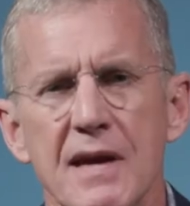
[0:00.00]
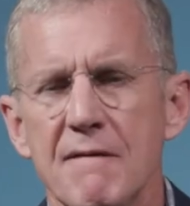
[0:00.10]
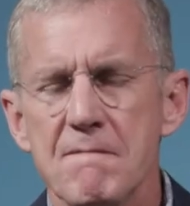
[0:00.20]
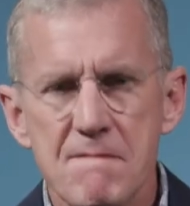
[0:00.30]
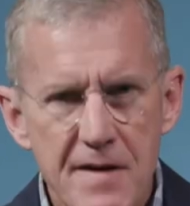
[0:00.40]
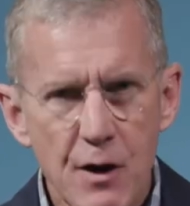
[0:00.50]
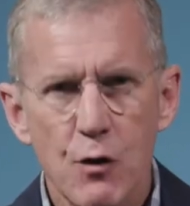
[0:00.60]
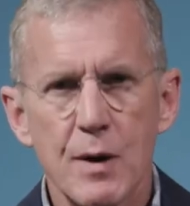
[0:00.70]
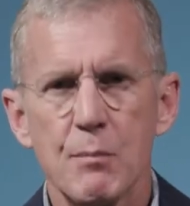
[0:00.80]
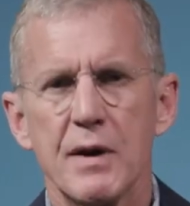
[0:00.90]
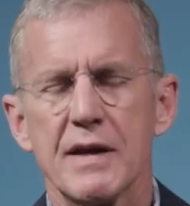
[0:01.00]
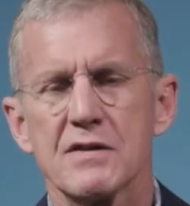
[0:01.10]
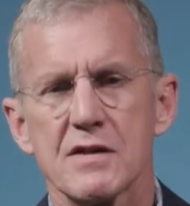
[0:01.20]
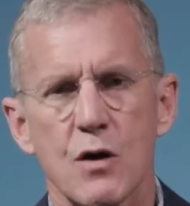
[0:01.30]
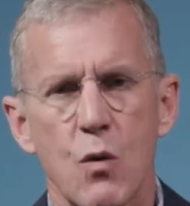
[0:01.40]
Invariably,
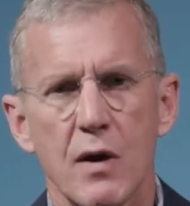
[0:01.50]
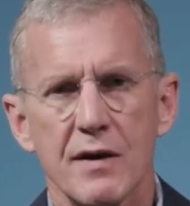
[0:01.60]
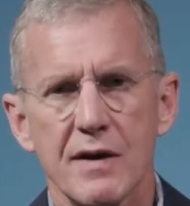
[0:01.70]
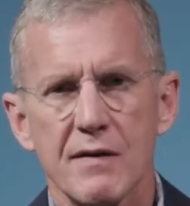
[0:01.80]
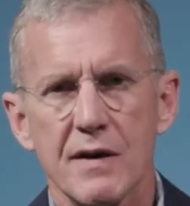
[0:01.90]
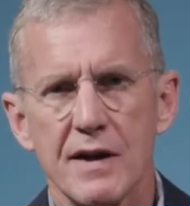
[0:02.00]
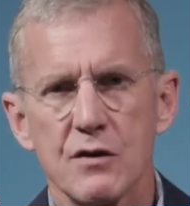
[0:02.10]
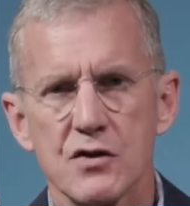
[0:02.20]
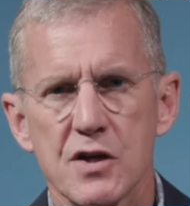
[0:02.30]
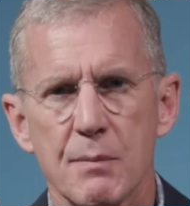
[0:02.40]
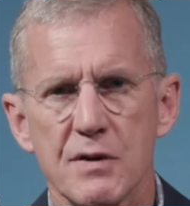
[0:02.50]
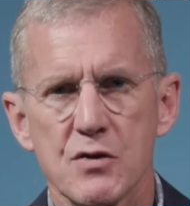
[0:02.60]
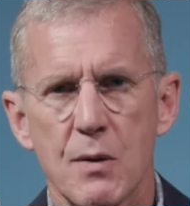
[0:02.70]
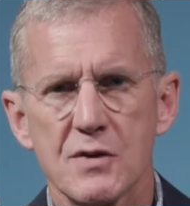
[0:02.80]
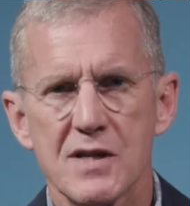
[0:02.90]
it's the quality of the leadership. And
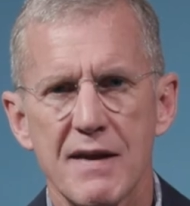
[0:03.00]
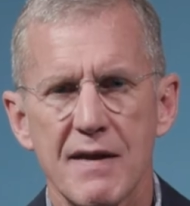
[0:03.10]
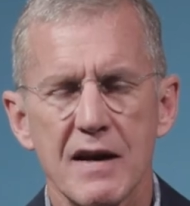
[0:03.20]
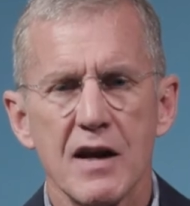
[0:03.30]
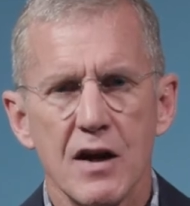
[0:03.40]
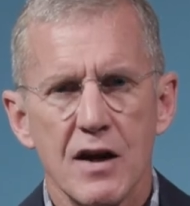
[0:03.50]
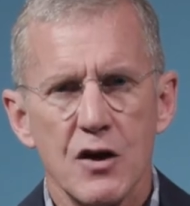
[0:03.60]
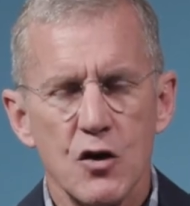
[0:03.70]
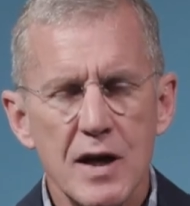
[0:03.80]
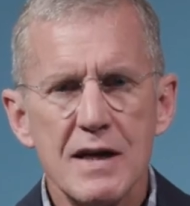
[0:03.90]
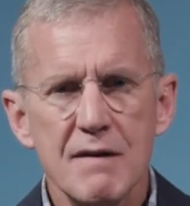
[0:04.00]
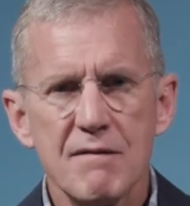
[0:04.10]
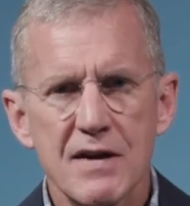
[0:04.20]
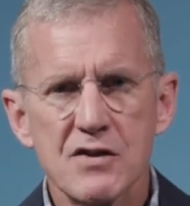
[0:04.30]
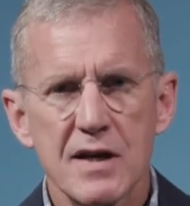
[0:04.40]
so I would say that you need to
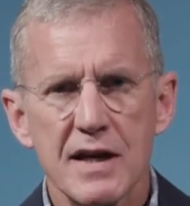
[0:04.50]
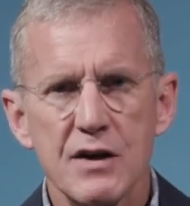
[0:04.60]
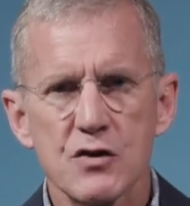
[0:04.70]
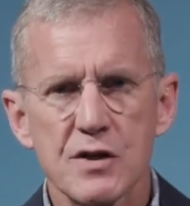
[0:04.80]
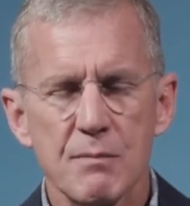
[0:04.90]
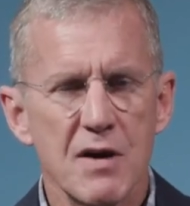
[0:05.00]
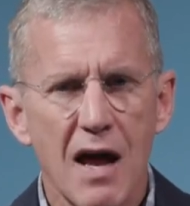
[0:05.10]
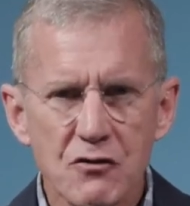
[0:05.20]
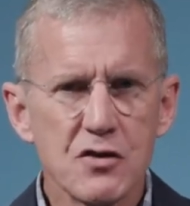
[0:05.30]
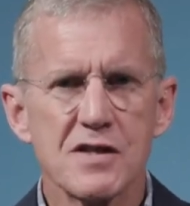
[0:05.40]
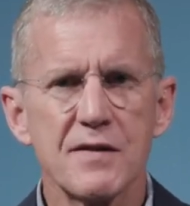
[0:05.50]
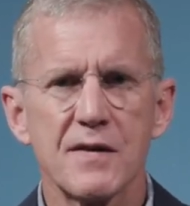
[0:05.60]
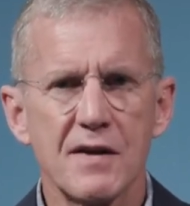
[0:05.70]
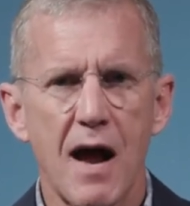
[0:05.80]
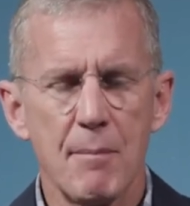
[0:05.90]
invest in leadership, not just at
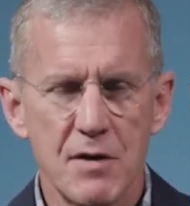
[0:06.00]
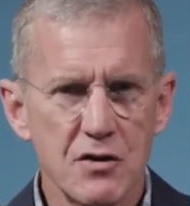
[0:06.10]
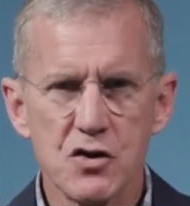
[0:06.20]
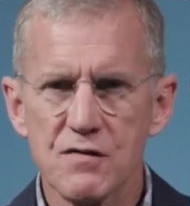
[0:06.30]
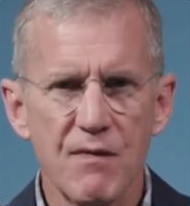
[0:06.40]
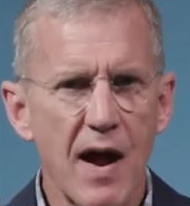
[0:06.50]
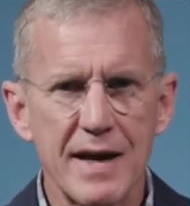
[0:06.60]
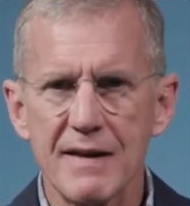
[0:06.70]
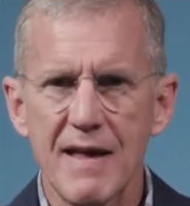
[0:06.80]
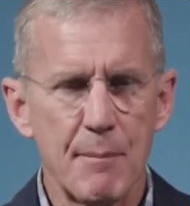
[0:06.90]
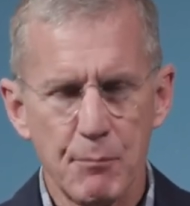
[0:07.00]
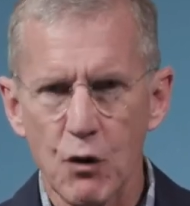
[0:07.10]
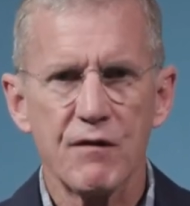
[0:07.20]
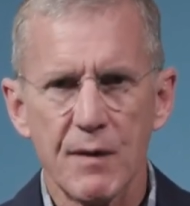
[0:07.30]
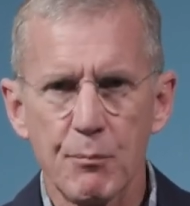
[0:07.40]
the top, not just finding that
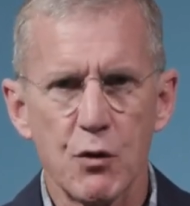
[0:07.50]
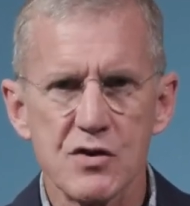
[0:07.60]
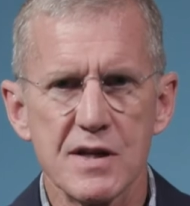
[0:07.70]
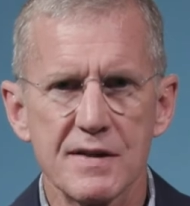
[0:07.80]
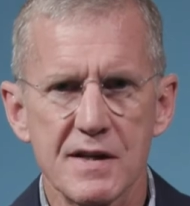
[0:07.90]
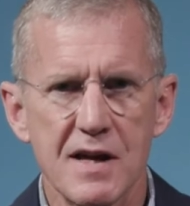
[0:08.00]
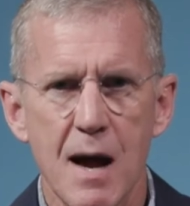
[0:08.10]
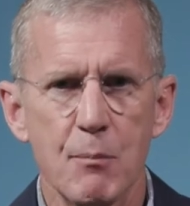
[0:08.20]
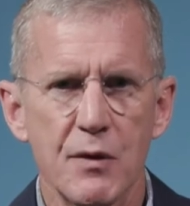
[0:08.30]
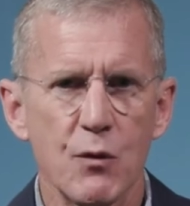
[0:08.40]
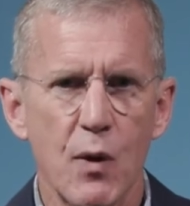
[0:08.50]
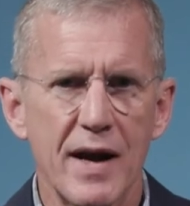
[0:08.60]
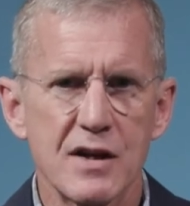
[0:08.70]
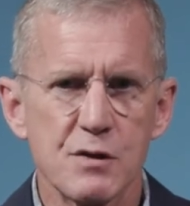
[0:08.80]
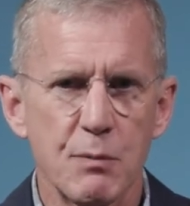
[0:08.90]
perfect person at the top with the
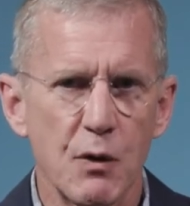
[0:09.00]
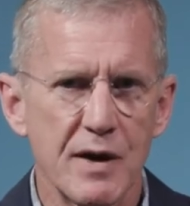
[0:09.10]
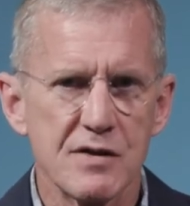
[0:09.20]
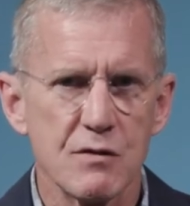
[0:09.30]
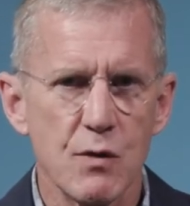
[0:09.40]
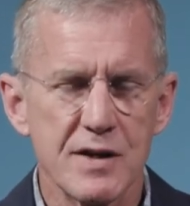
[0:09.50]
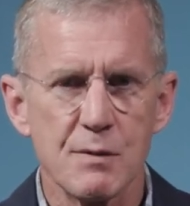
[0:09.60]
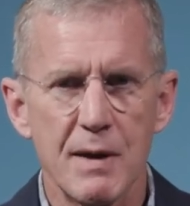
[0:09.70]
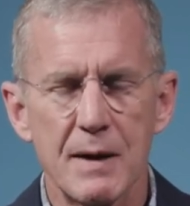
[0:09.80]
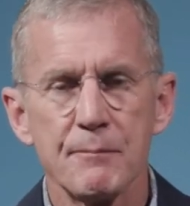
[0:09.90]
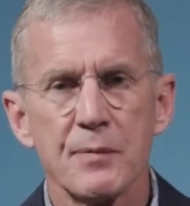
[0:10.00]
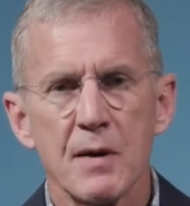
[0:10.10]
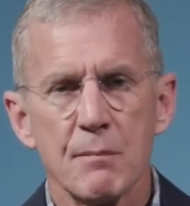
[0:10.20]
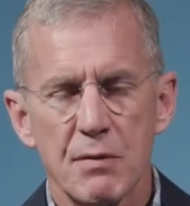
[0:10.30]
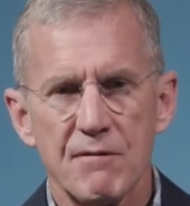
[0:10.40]
right experience and resume,
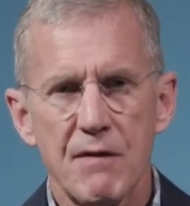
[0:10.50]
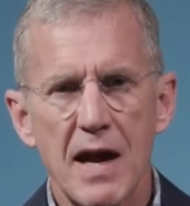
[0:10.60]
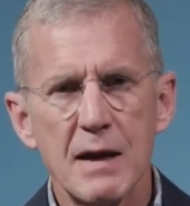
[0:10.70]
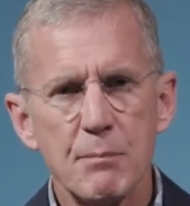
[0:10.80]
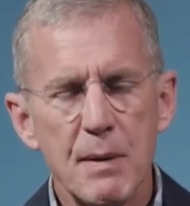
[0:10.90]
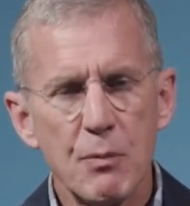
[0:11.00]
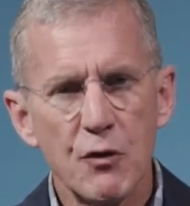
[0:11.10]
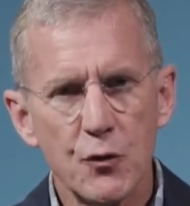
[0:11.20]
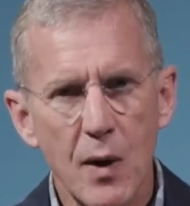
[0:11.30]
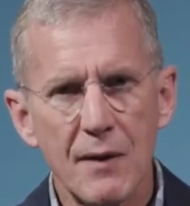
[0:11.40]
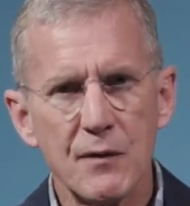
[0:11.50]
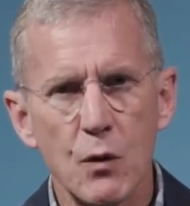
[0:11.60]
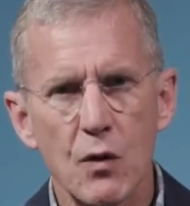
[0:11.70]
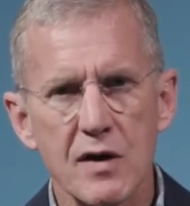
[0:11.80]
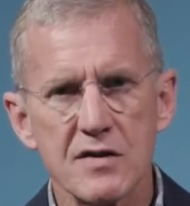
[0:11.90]
but finding people throughout the
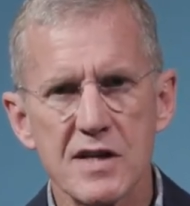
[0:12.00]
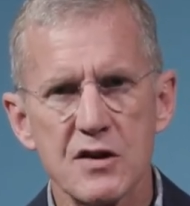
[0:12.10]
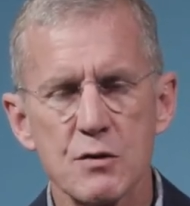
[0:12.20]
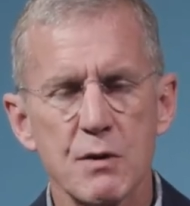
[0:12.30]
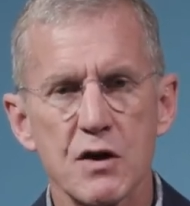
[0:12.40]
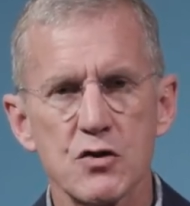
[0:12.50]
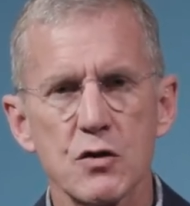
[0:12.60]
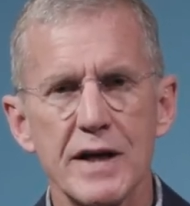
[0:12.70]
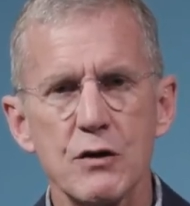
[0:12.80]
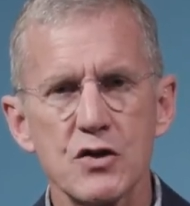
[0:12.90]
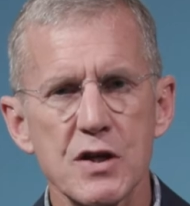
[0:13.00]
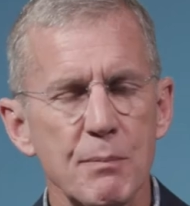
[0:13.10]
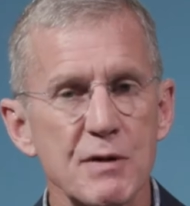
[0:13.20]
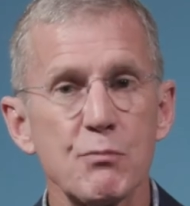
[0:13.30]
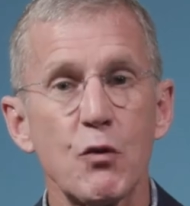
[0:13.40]
organization because your
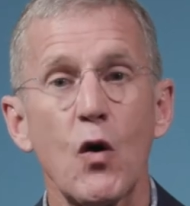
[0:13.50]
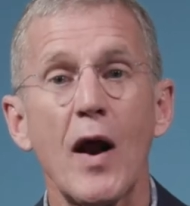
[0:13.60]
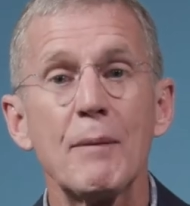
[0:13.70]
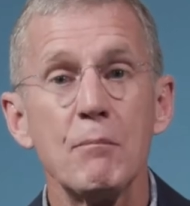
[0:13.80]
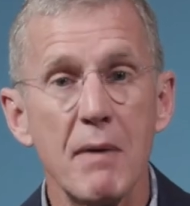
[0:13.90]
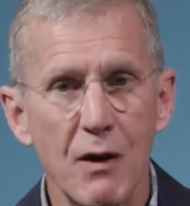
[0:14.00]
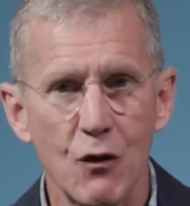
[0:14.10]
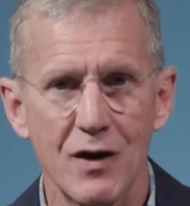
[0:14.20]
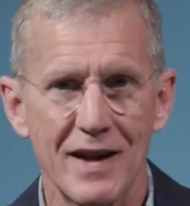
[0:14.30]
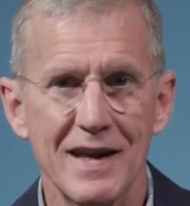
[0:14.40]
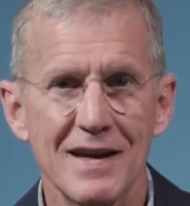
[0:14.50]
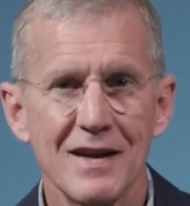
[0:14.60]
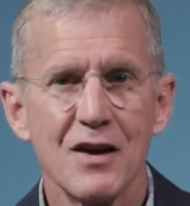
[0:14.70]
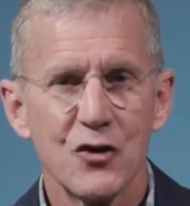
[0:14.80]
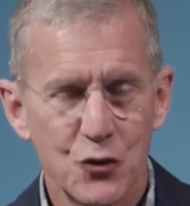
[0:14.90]
leadership is primarily
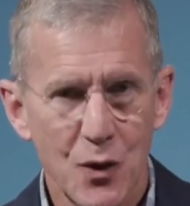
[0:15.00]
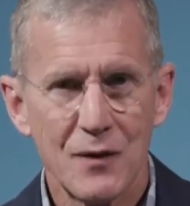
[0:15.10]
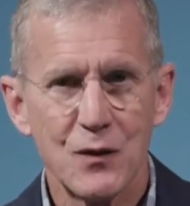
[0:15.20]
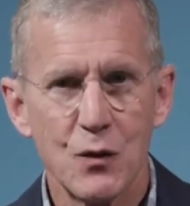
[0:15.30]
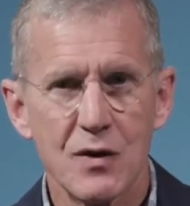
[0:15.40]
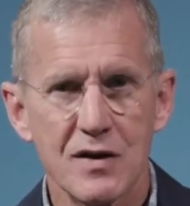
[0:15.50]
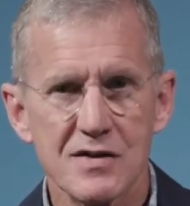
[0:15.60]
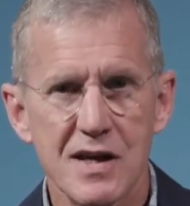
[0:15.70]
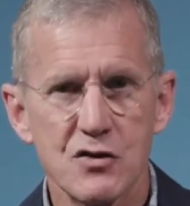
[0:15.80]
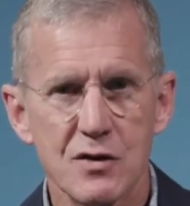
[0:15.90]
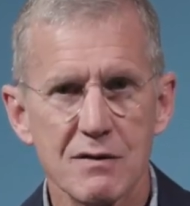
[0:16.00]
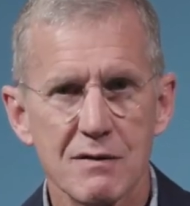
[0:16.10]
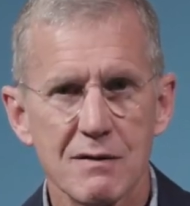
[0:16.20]
throughout the organization.